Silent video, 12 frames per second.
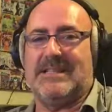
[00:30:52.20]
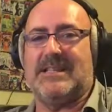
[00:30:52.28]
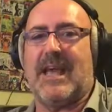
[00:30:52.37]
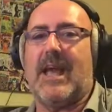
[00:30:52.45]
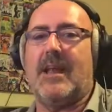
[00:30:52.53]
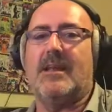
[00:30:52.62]

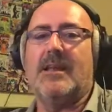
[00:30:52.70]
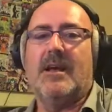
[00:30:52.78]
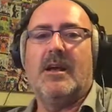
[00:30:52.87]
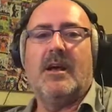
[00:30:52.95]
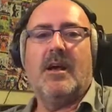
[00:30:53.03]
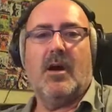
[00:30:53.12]
said,
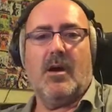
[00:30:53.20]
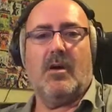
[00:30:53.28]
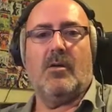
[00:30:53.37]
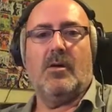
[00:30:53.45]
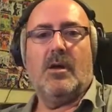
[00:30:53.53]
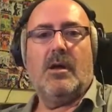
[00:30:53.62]

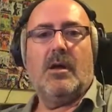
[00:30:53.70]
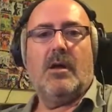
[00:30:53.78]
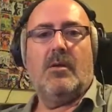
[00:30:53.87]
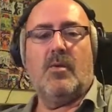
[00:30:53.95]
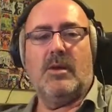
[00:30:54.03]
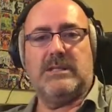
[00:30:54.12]
"Oh,
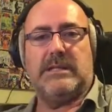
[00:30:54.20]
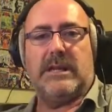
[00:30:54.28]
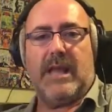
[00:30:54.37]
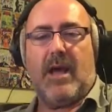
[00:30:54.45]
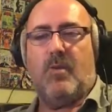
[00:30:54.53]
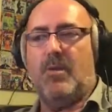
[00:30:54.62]
what is
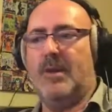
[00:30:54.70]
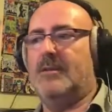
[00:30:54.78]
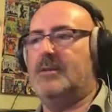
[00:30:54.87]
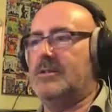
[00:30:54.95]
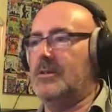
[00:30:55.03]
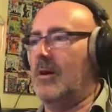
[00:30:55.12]
it now? We
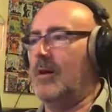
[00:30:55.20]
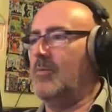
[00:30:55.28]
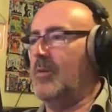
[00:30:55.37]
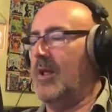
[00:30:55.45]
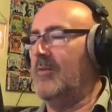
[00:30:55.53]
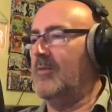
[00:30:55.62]
decide
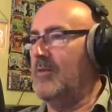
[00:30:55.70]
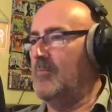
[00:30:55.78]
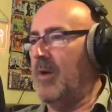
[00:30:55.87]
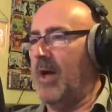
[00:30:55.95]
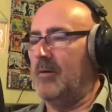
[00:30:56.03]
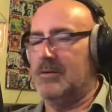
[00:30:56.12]
whatever
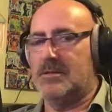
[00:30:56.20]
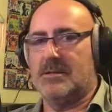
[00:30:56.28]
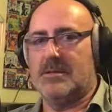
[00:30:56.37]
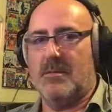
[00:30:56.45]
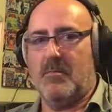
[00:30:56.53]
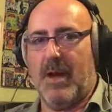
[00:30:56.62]
empowers
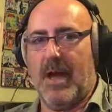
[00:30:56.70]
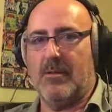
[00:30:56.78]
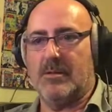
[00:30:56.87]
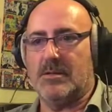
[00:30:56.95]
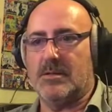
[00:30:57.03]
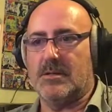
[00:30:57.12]

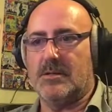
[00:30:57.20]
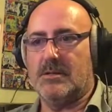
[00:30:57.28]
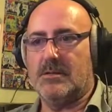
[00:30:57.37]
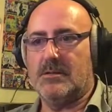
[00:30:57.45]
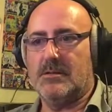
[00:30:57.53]
us."